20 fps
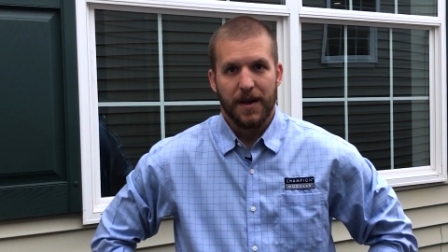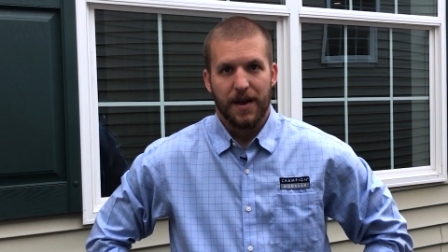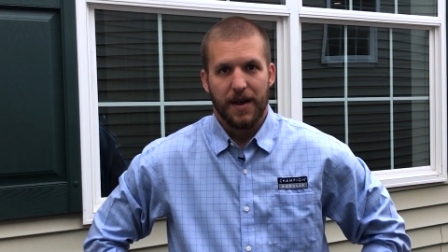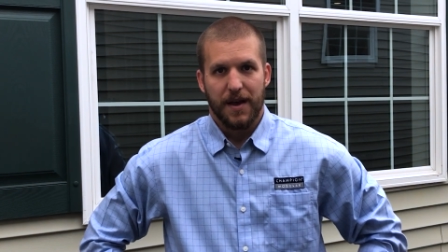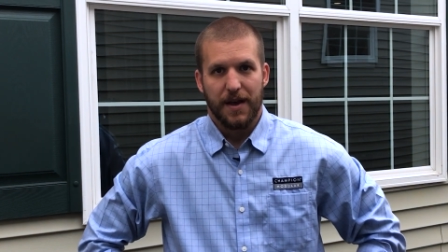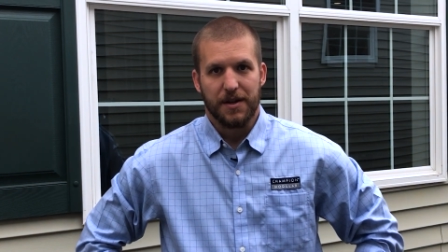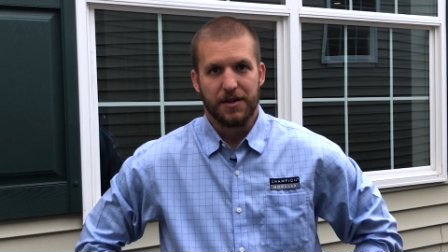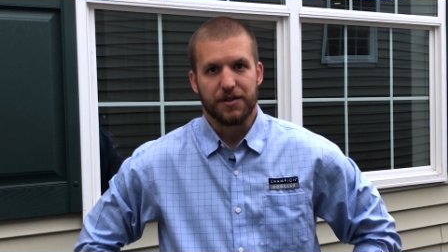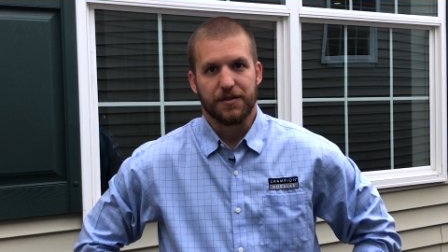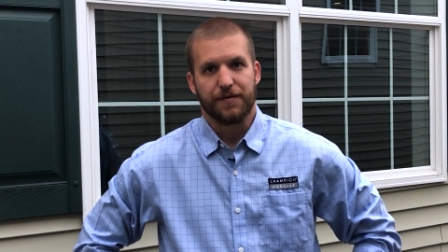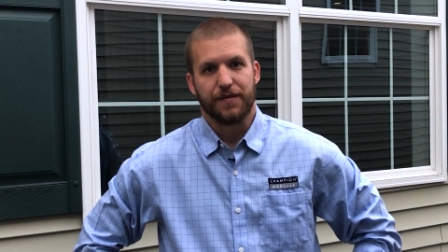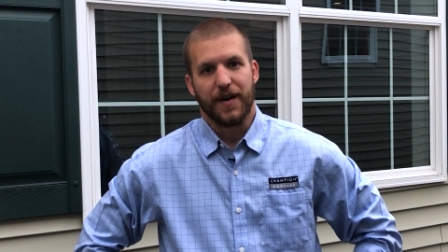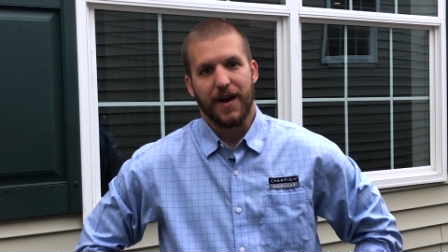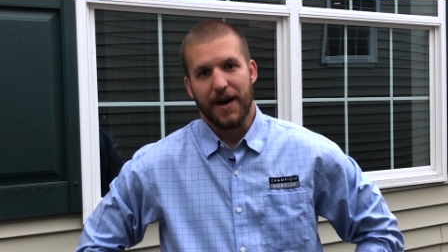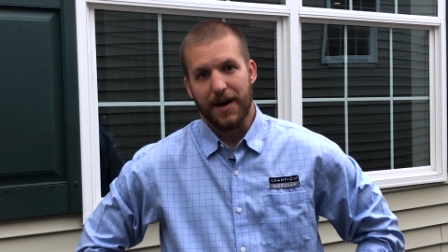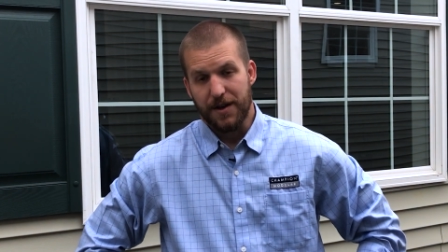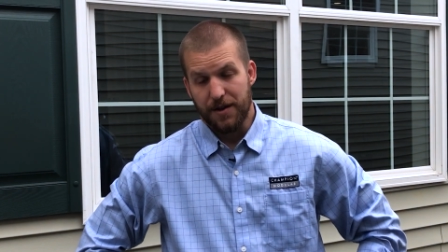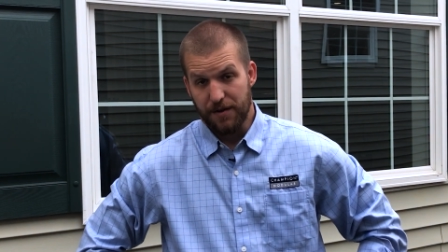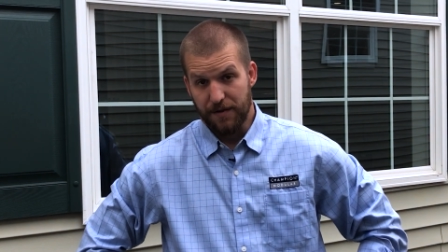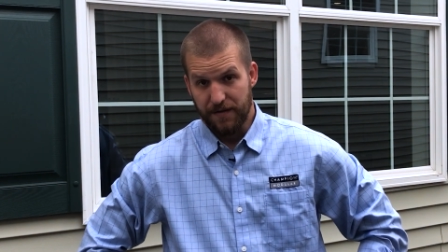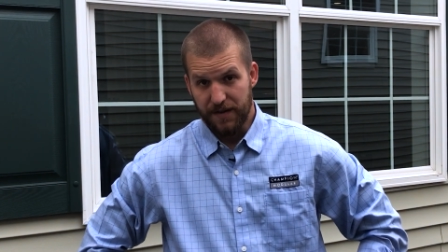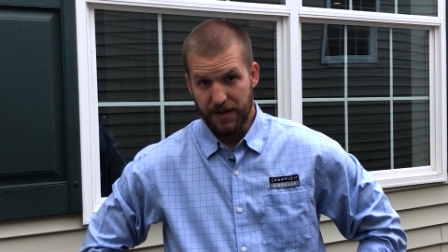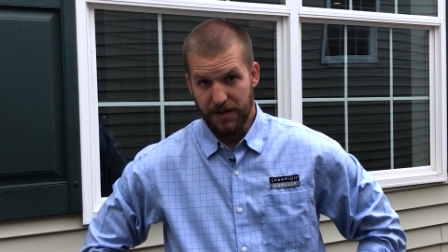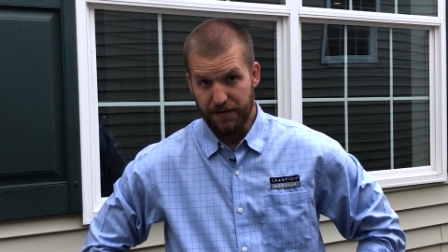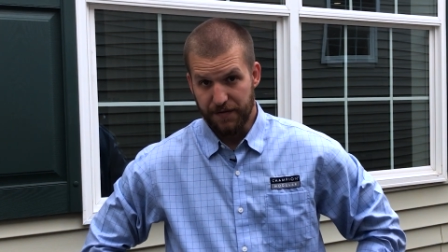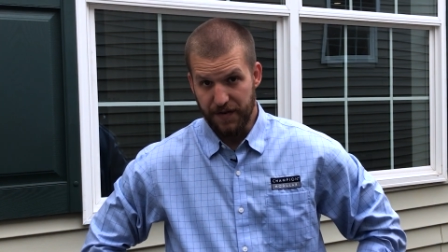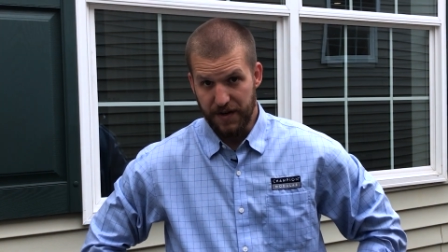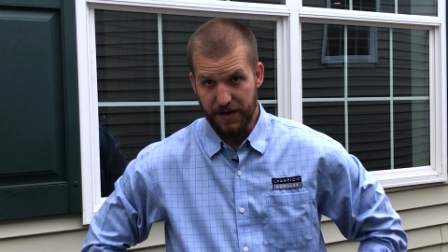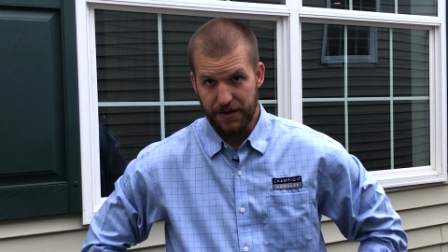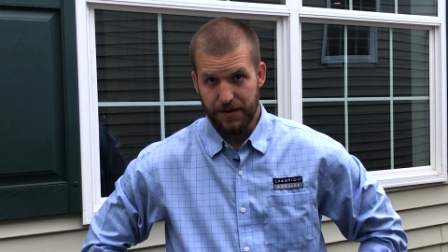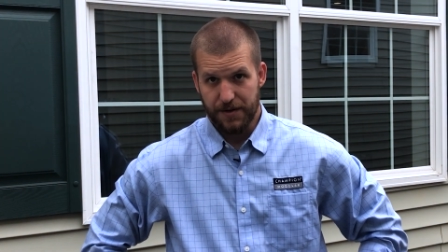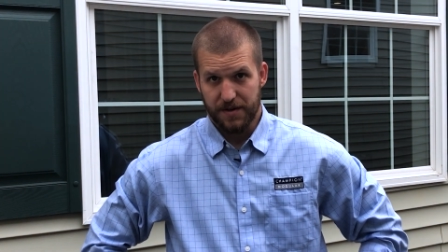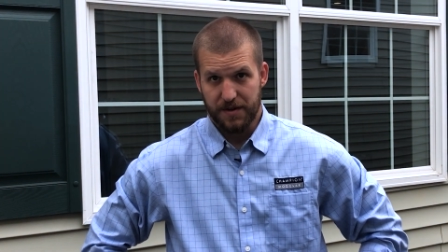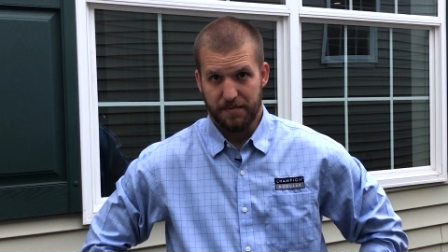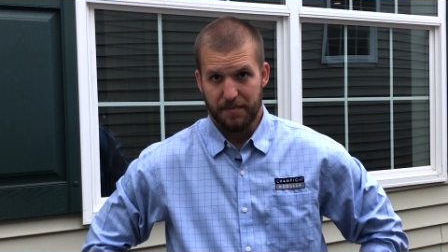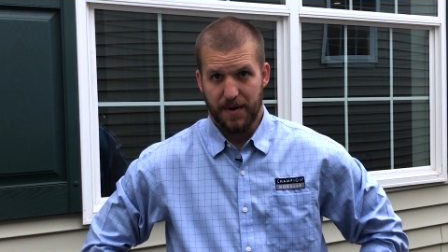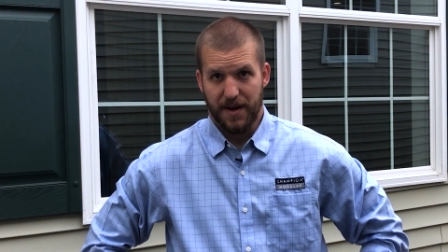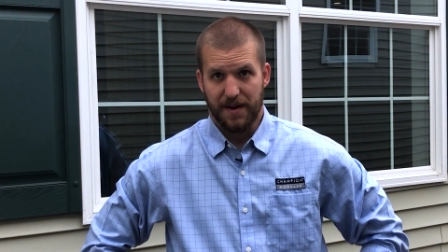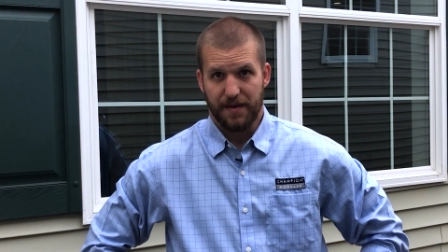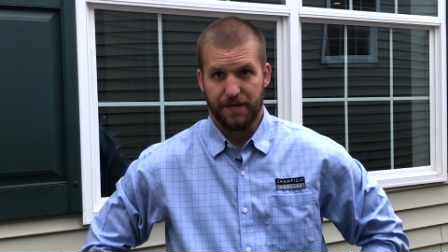It is the value of these features
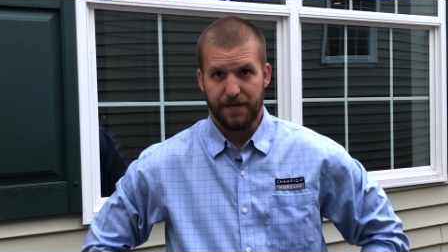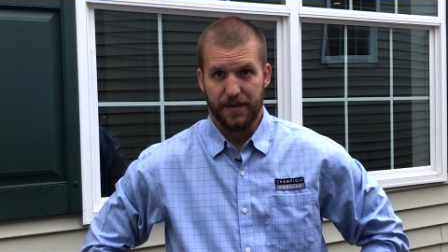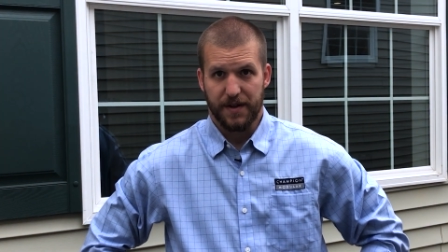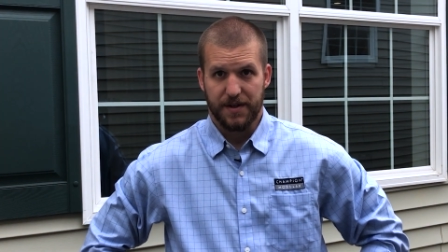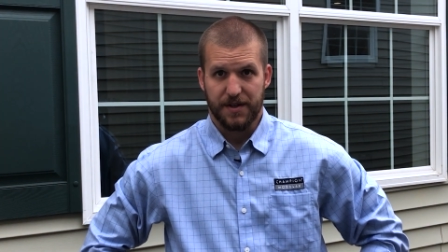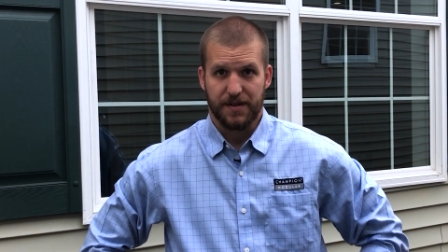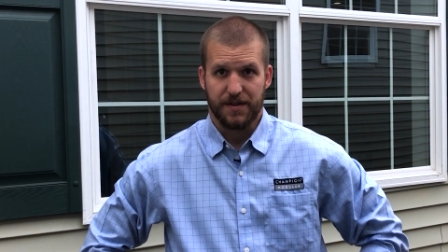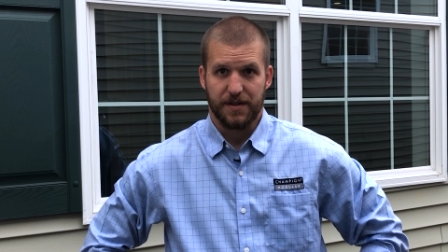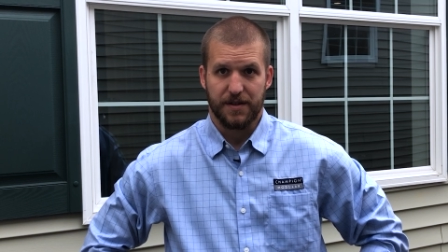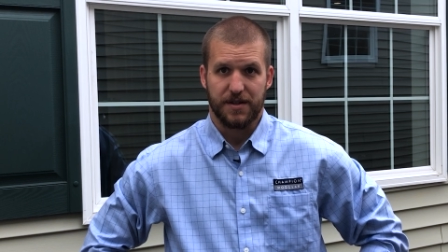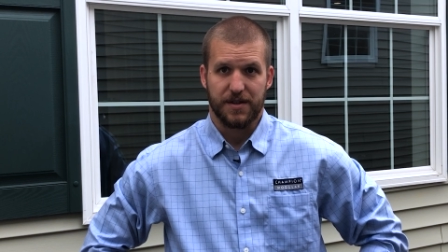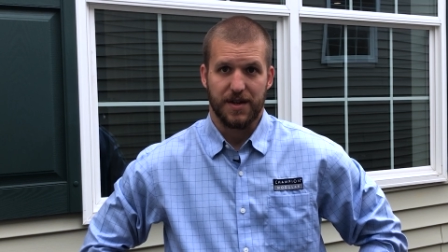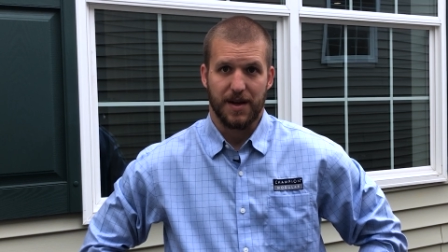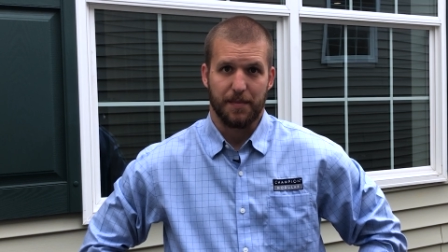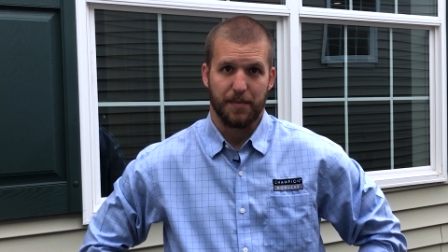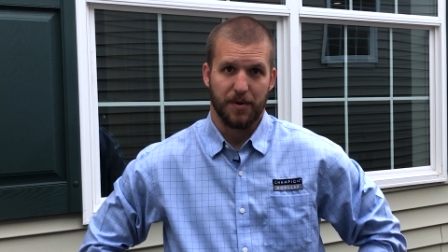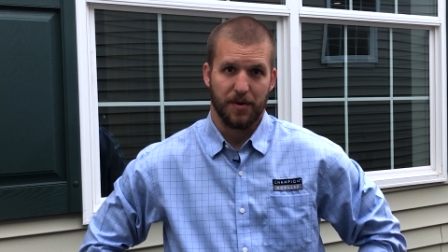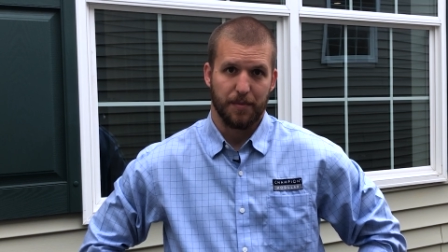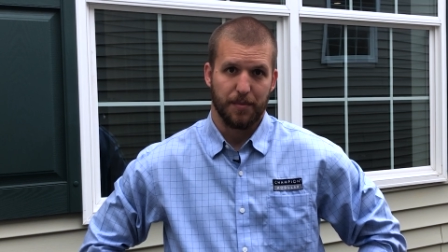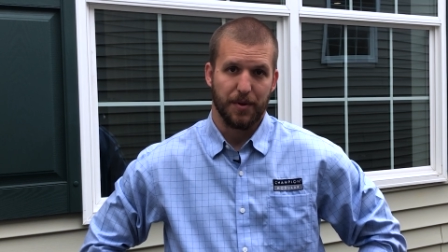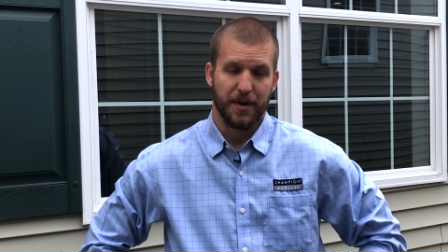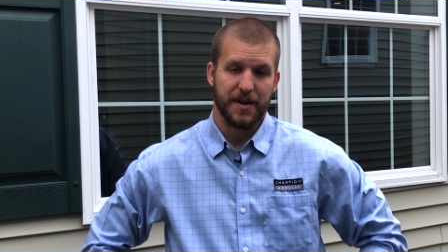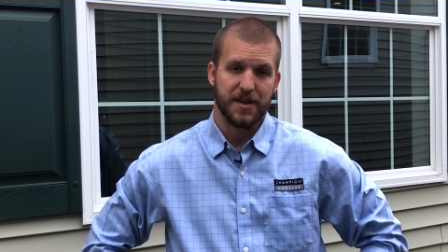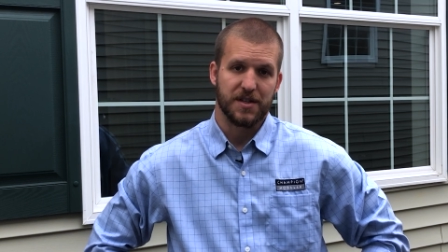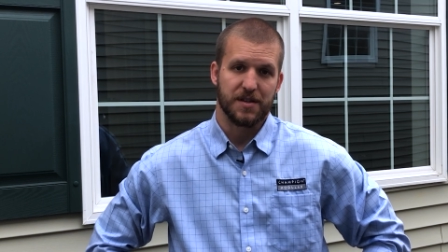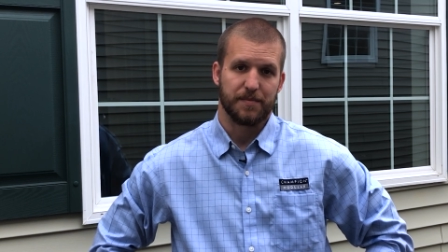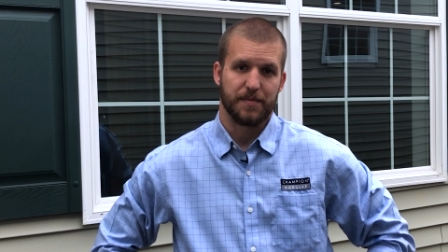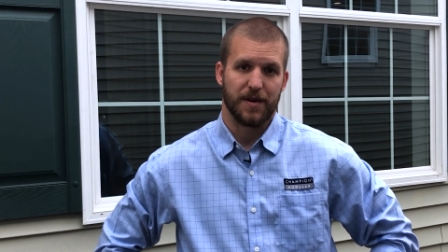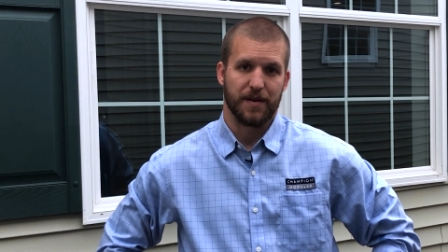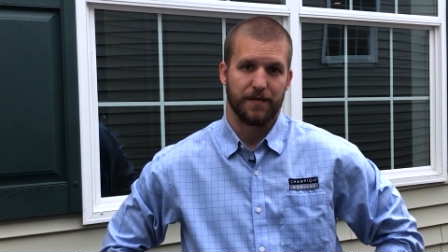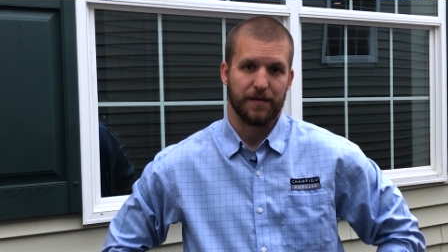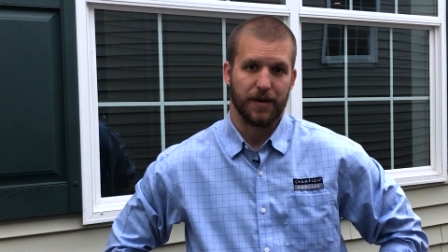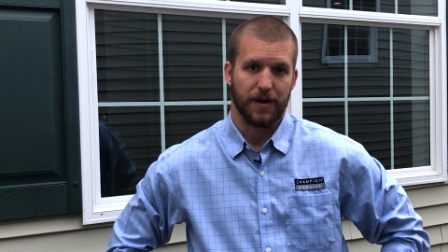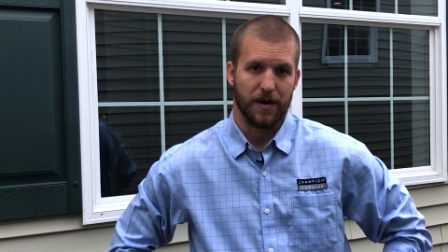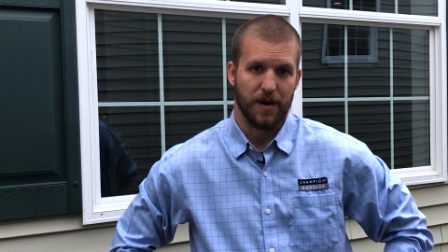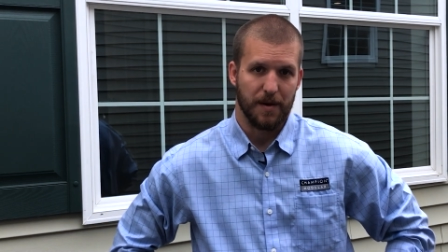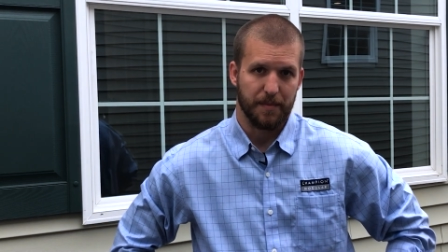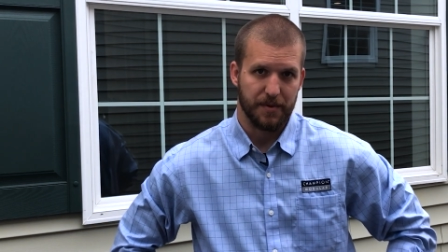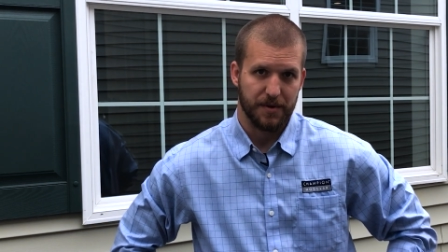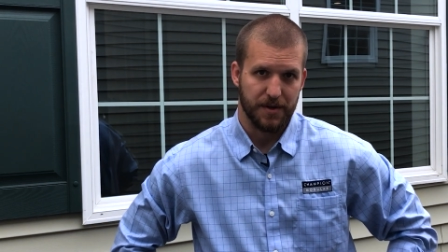and benefits that step it a place above the
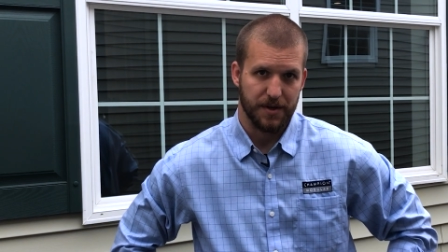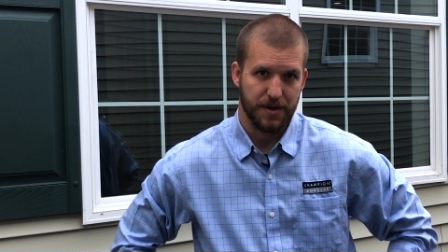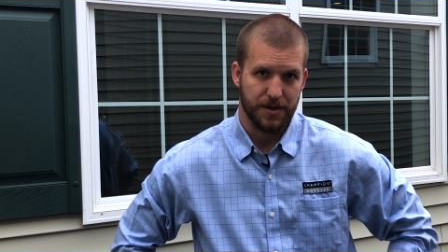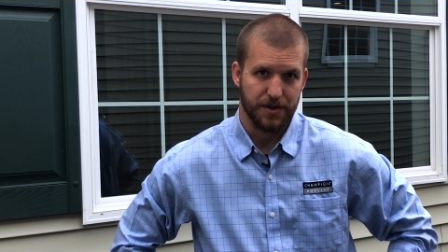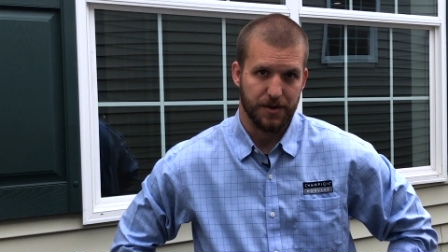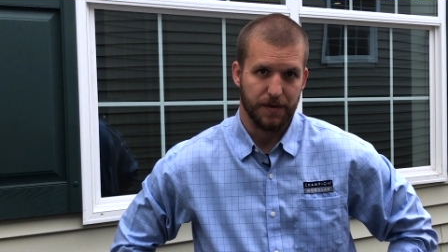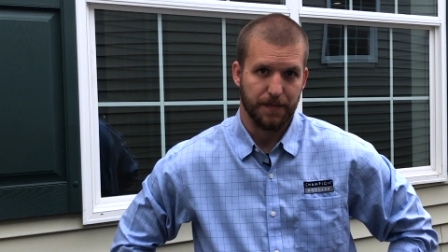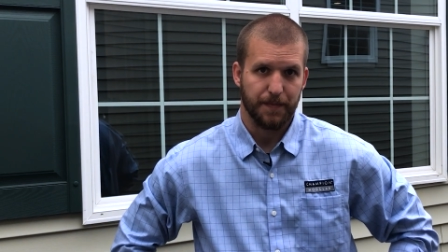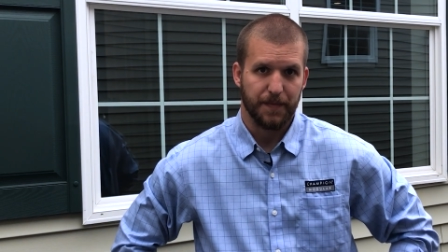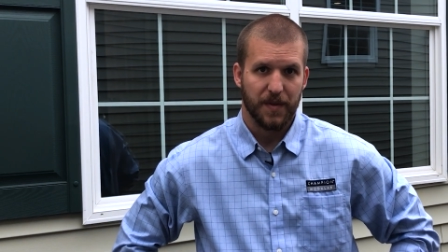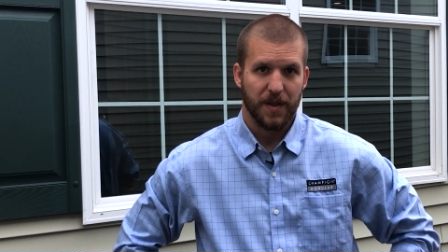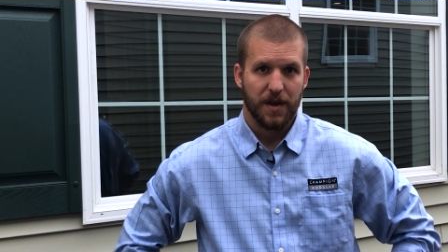competition.